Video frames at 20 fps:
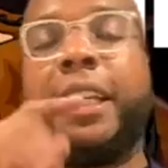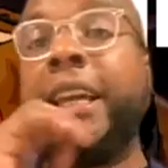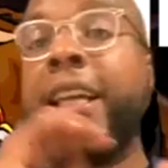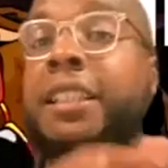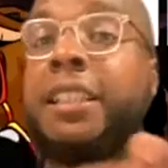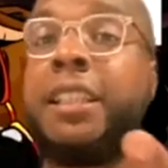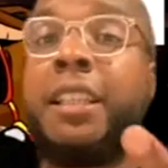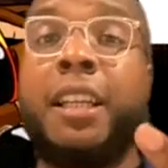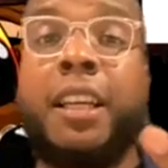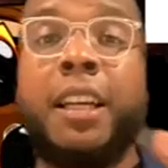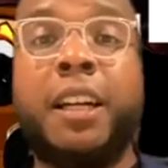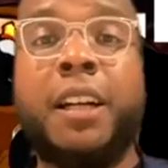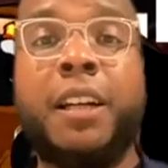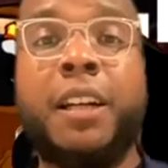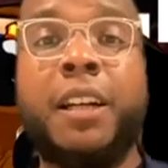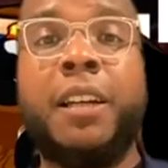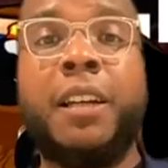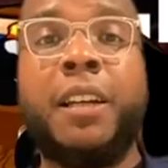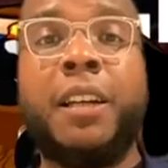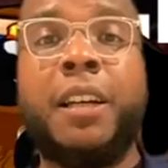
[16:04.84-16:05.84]

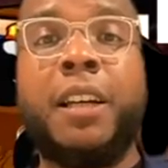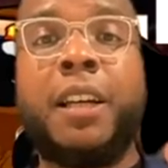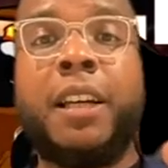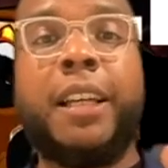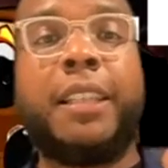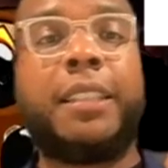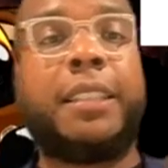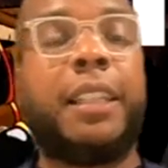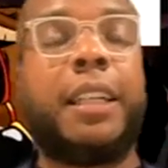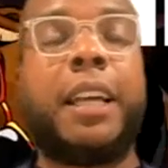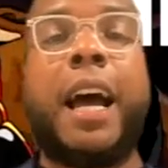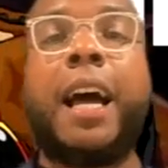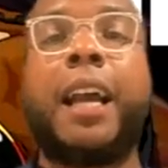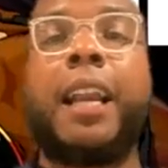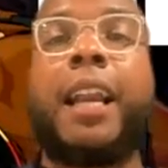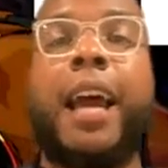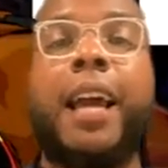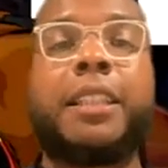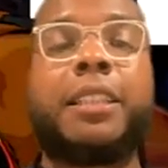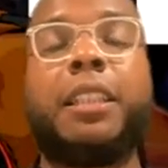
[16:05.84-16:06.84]
engineer. It's the guy
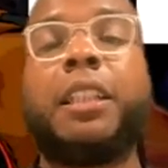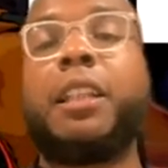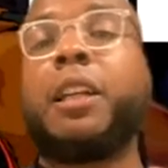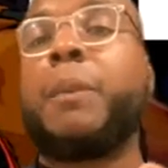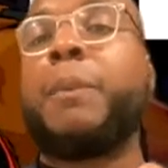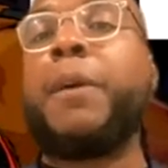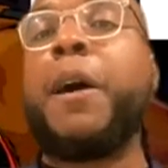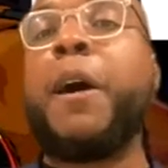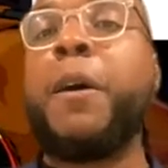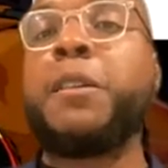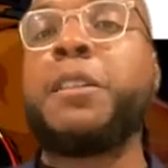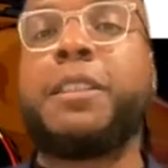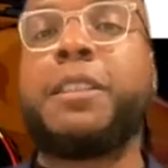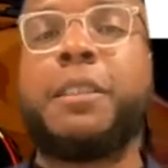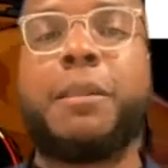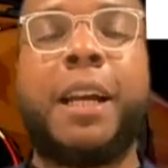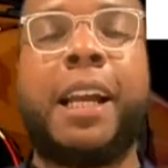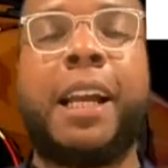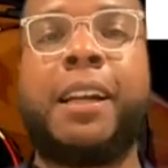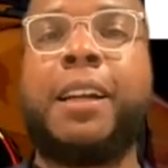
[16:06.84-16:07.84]
that actually composed the
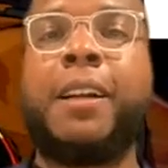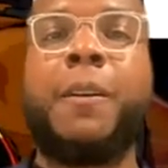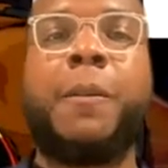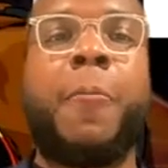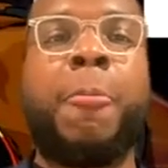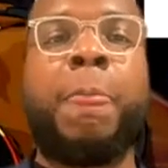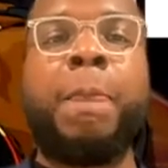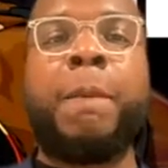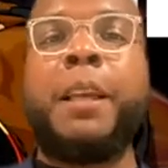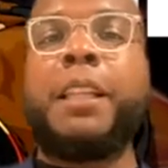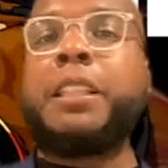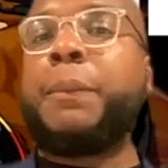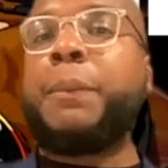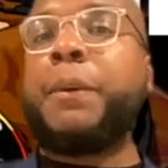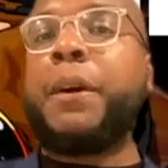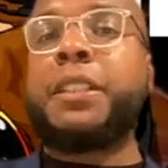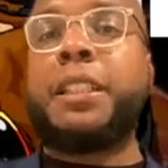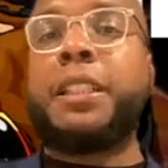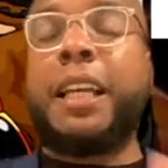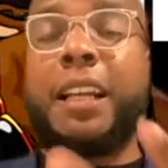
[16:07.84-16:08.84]
record. It's the
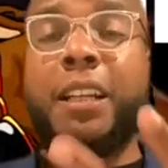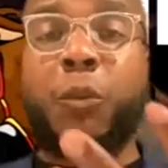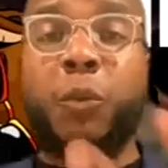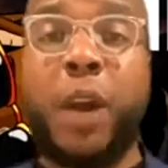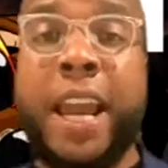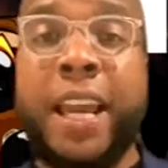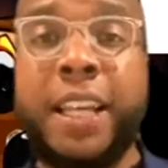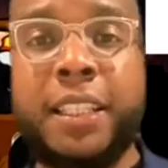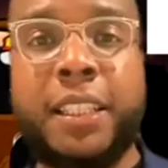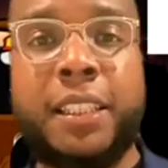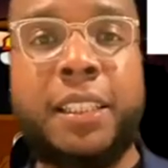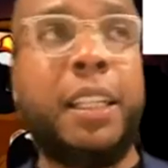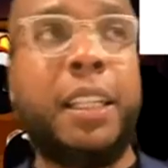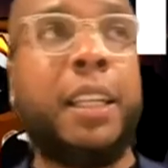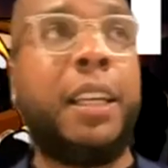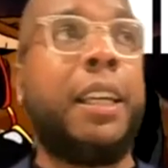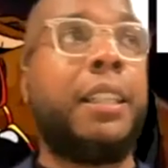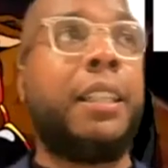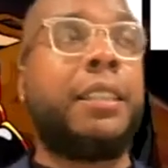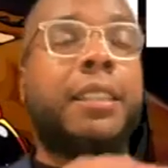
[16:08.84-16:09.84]
person that arranges
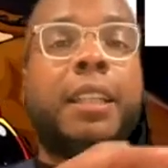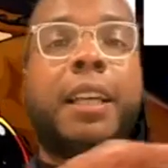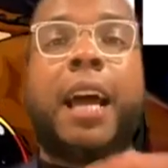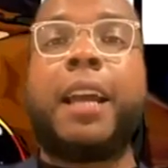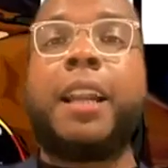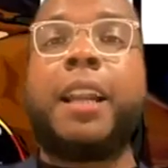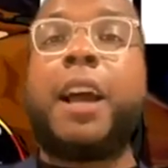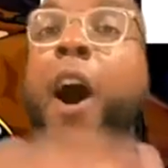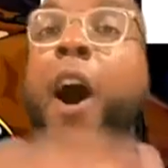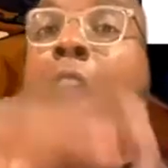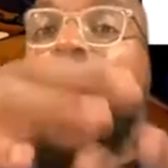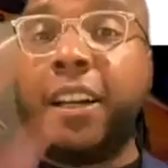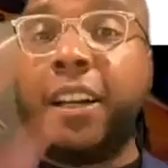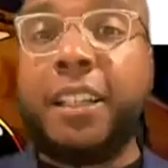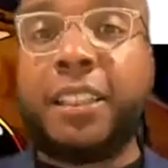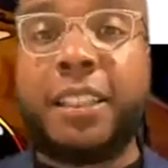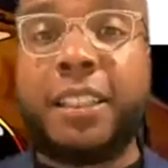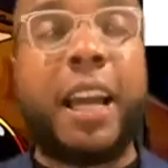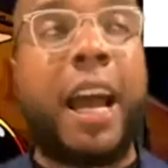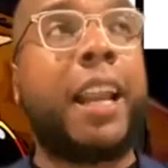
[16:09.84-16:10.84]
it. It's the guy, the
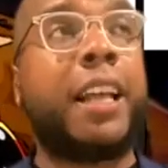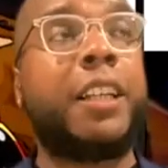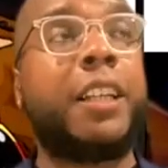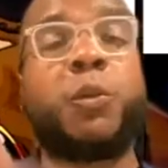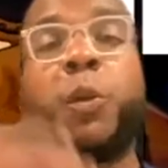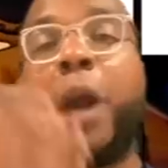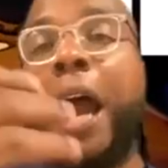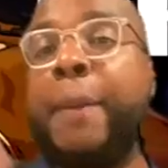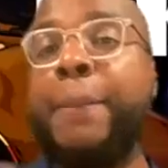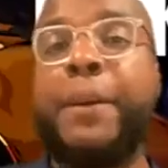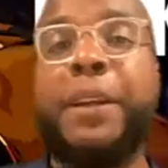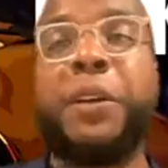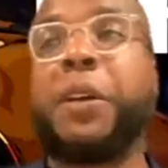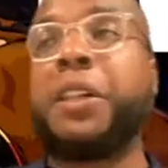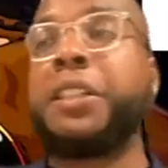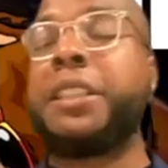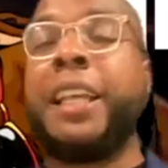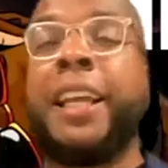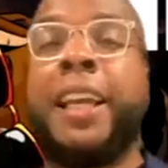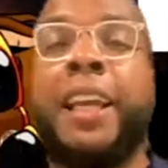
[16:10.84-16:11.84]
artist, the guy that's rapping or
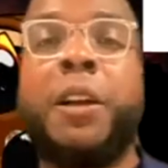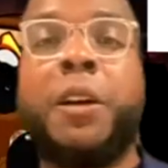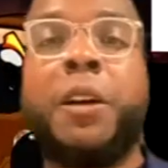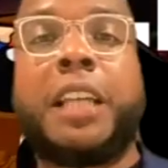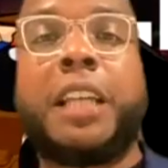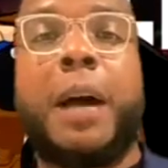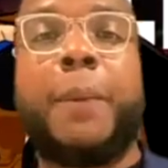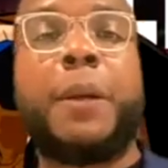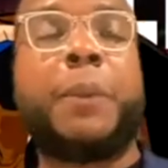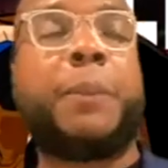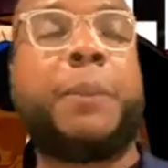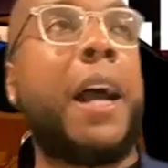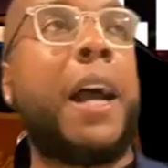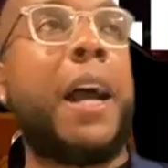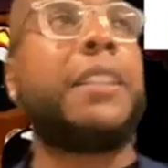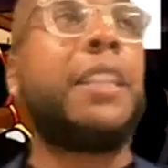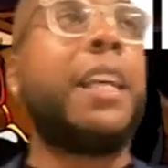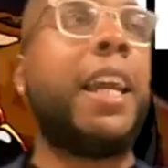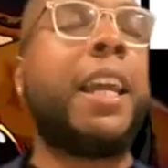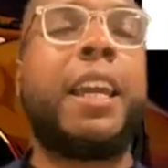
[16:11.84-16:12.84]
singing on top of the
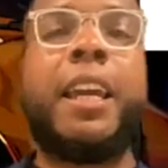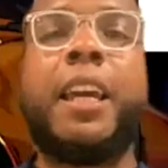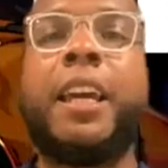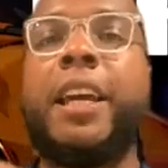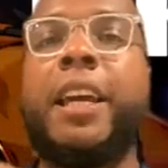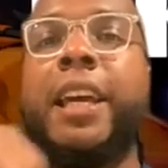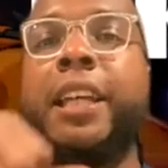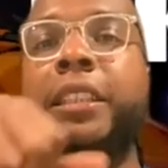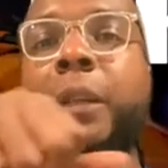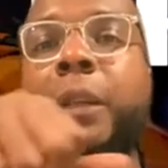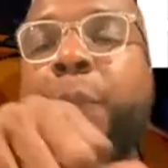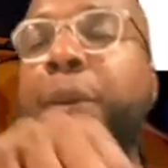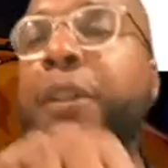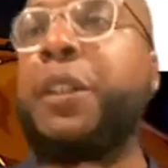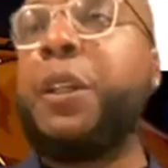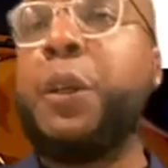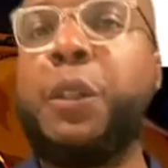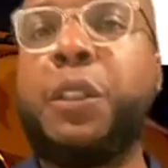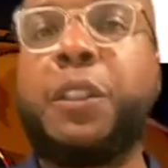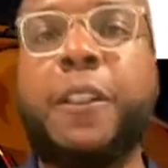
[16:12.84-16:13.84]
project. It's the
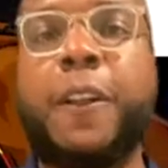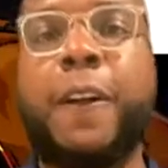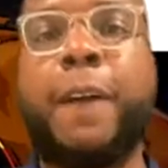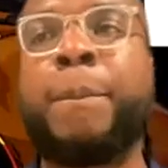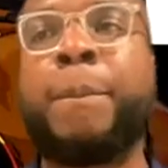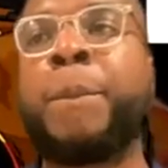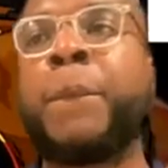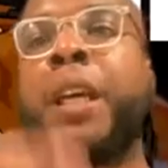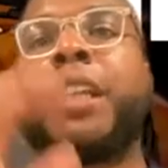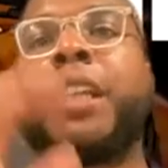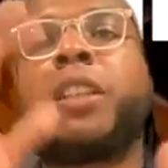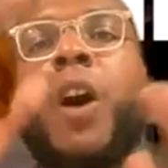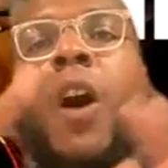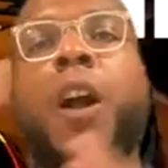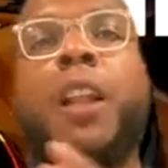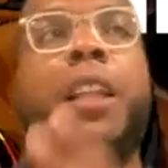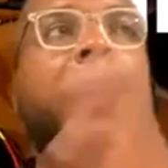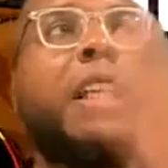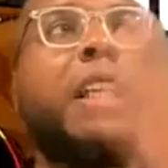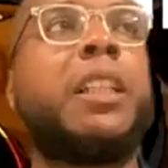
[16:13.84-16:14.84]
producer. It's
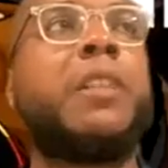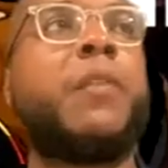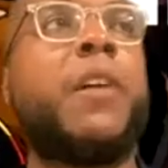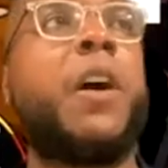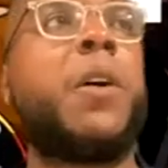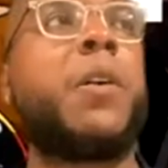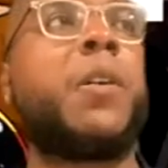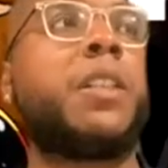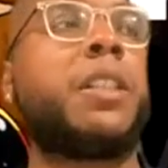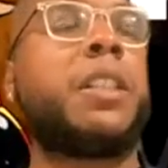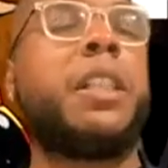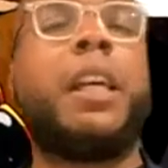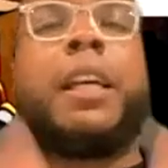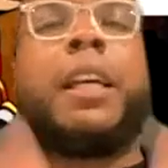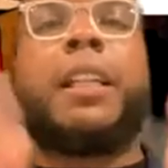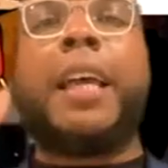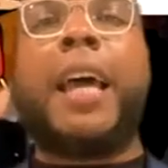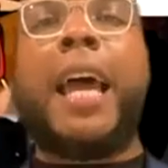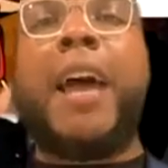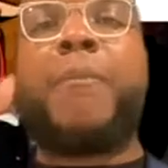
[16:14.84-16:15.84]
all of these folks
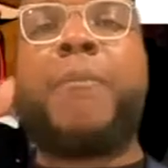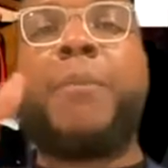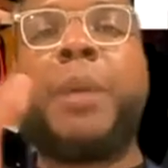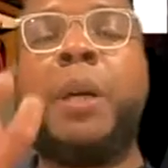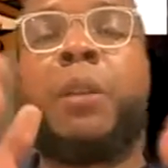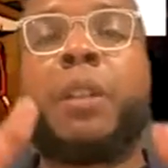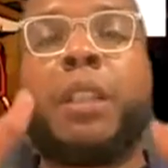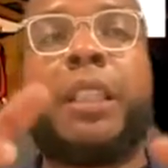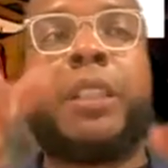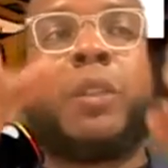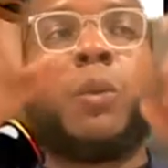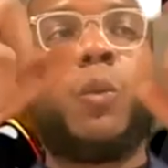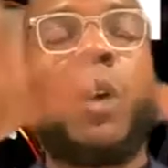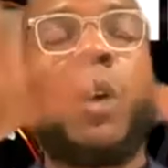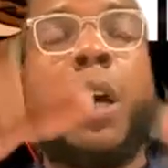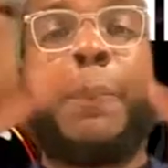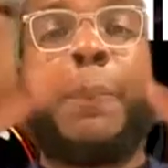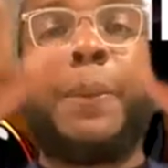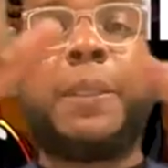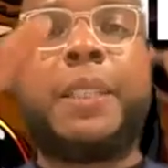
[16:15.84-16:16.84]
that have built this
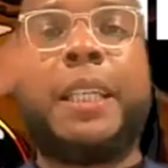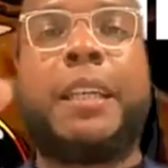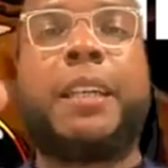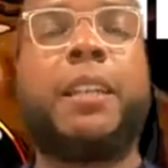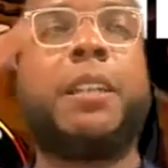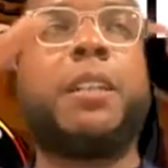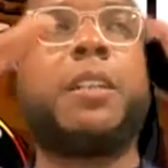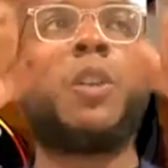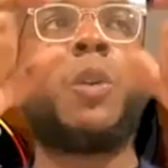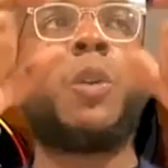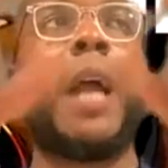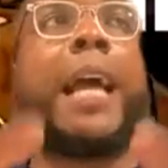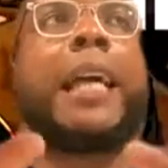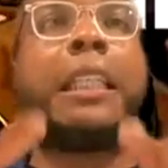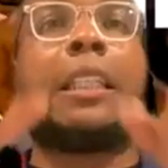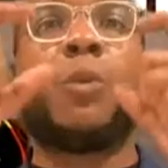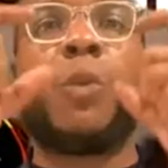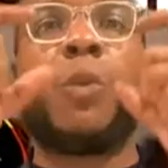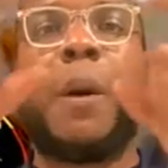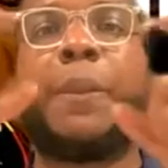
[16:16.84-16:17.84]
one particular track,
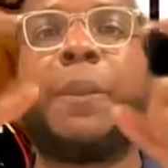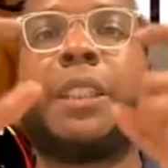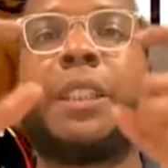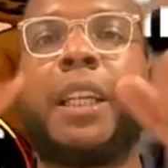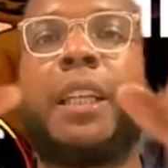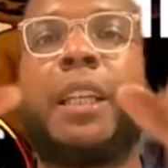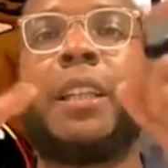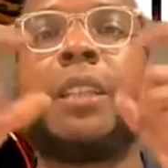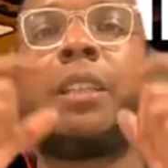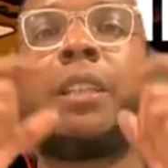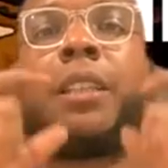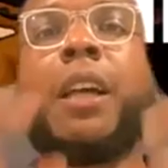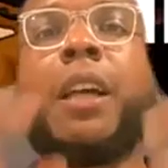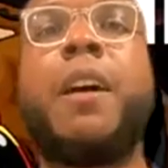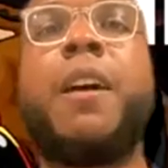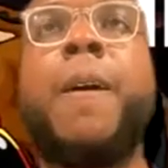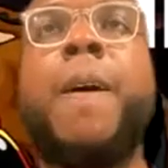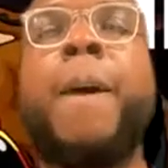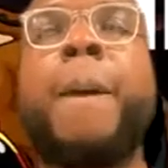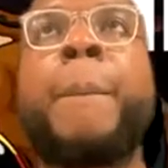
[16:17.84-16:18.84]
this one particular
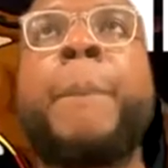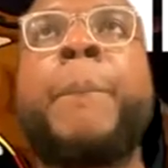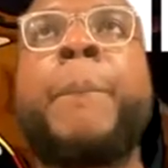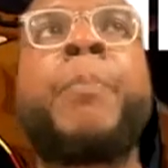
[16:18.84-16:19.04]
song.